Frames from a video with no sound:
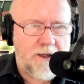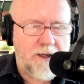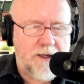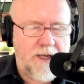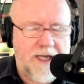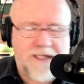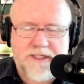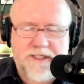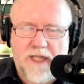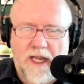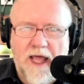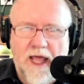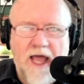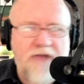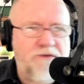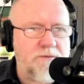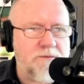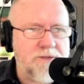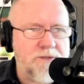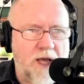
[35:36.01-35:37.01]
It is a lie
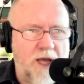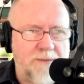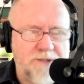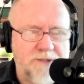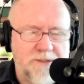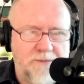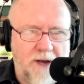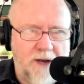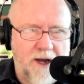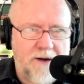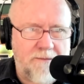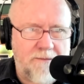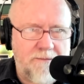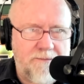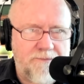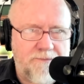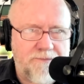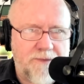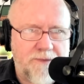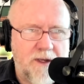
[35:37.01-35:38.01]
from top to bottom.
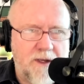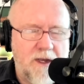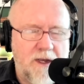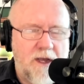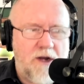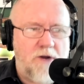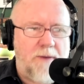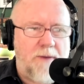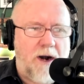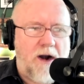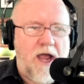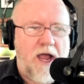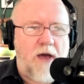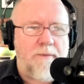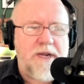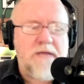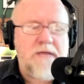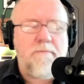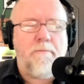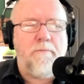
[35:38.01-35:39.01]
No matter how
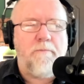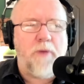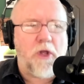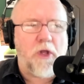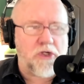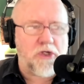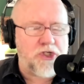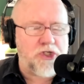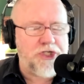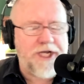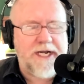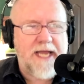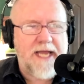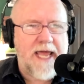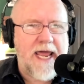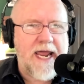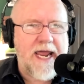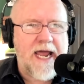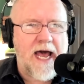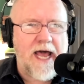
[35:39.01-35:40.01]
many bullshit
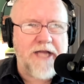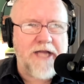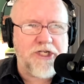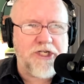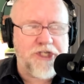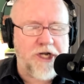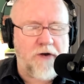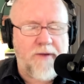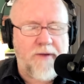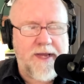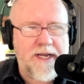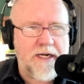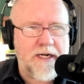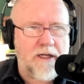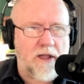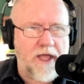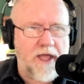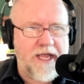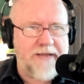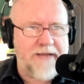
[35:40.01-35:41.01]
AI generated
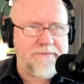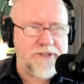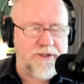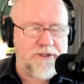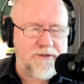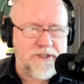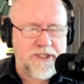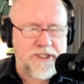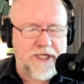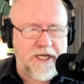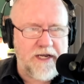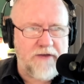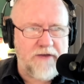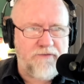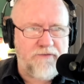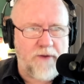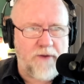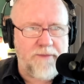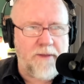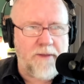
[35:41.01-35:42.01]
claims you see
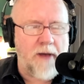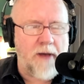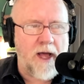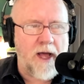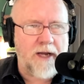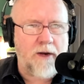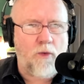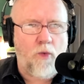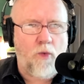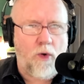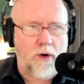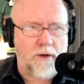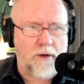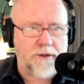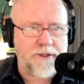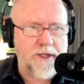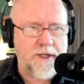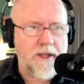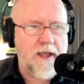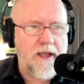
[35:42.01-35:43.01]
from the MAGA
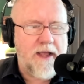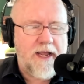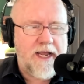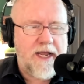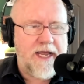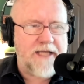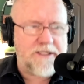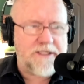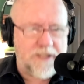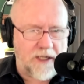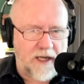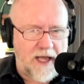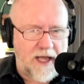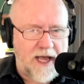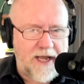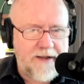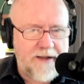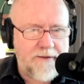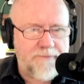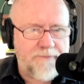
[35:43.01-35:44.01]
world, it's a
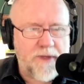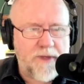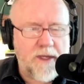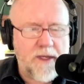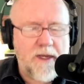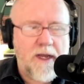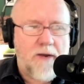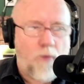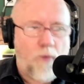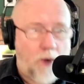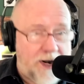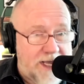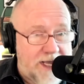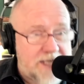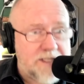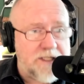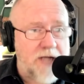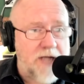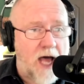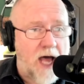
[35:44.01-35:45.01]
lie. What
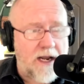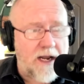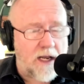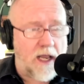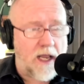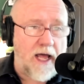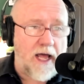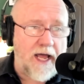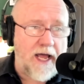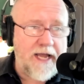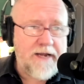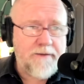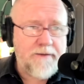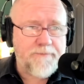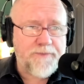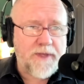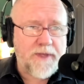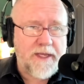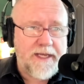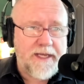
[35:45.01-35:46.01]
is not a lie
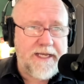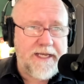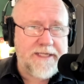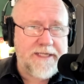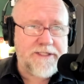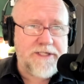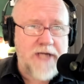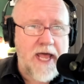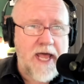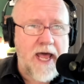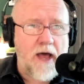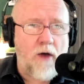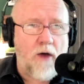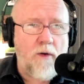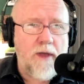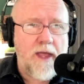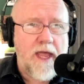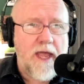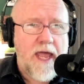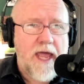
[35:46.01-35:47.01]
is
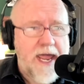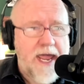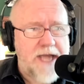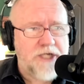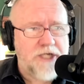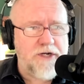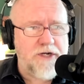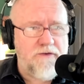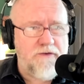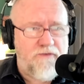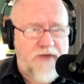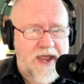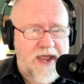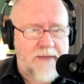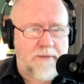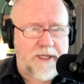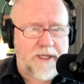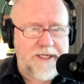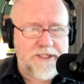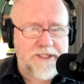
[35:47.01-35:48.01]
now Haitian
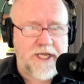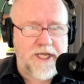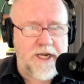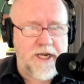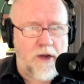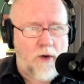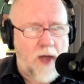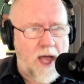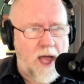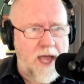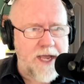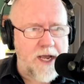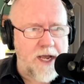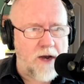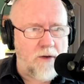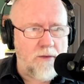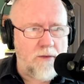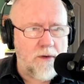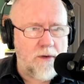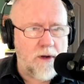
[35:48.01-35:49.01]
families in Ohio